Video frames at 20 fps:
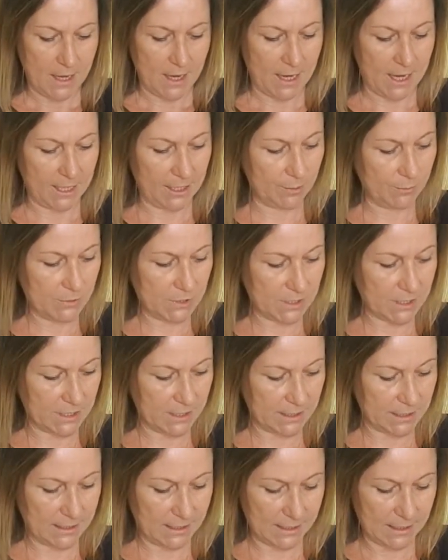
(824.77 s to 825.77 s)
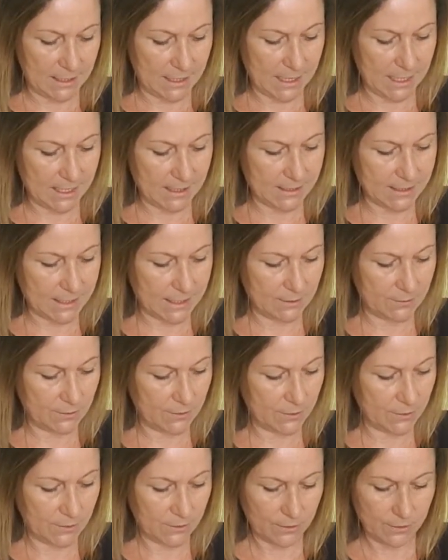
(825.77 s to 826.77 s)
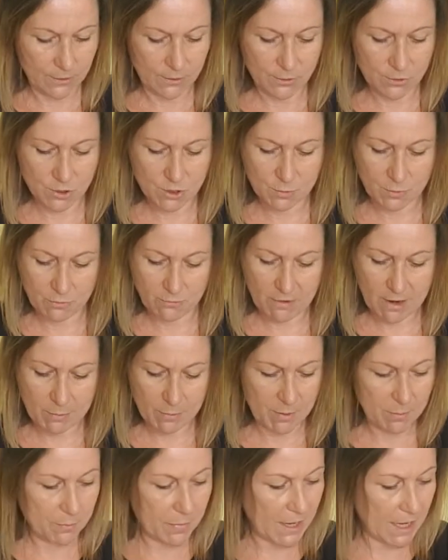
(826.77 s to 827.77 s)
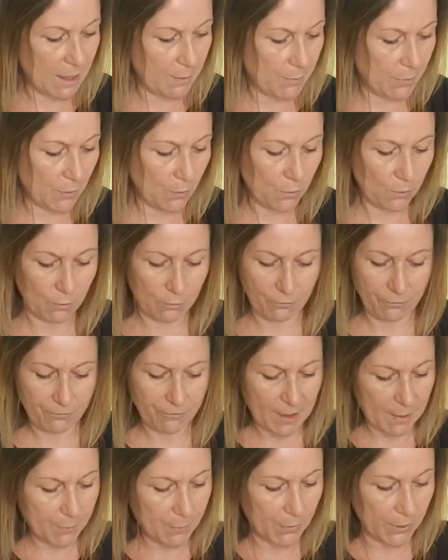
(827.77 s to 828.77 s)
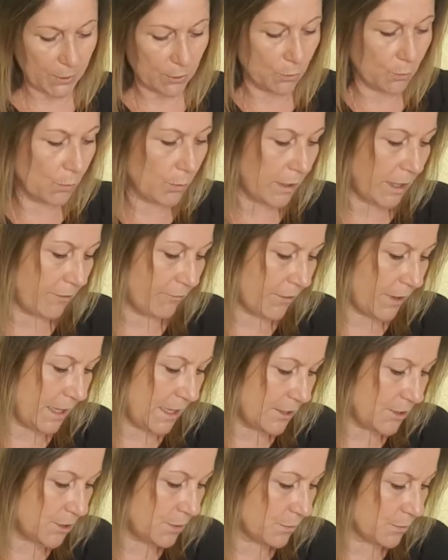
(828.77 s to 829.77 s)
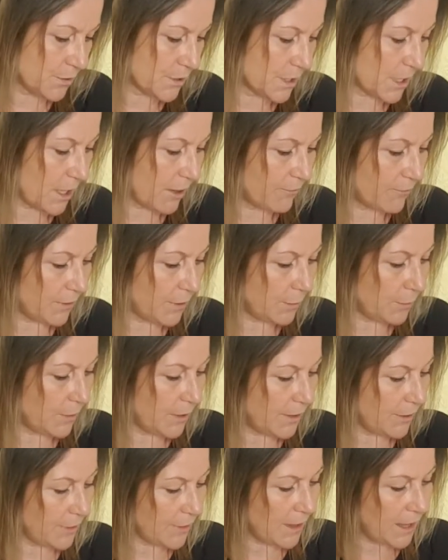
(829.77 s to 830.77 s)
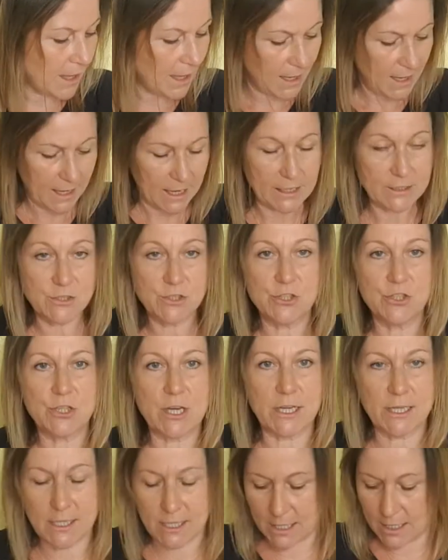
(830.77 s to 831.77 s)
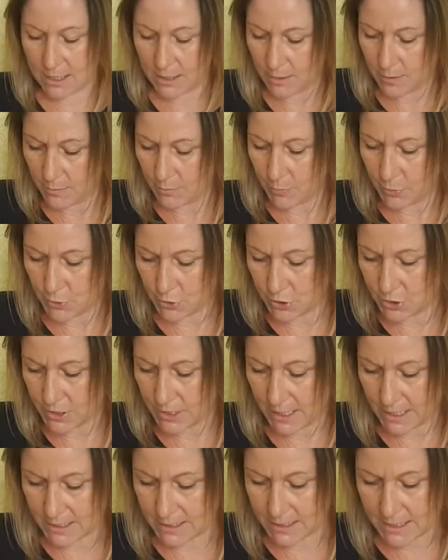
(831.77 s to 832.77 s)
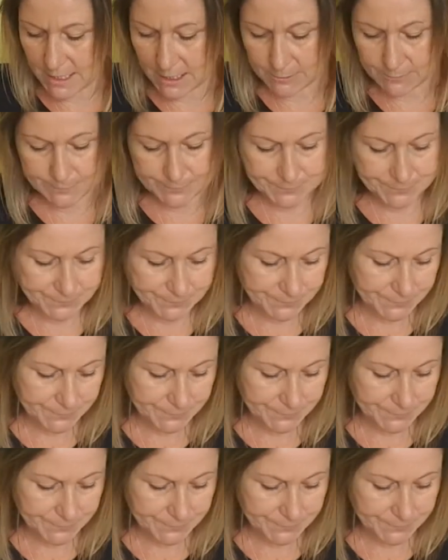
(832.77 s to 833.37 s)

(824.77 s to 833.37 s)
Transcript: and I'm just going to lay it down onto my wrapping paper or fabric or whatever it is you want to cover it with, and just gently push that down.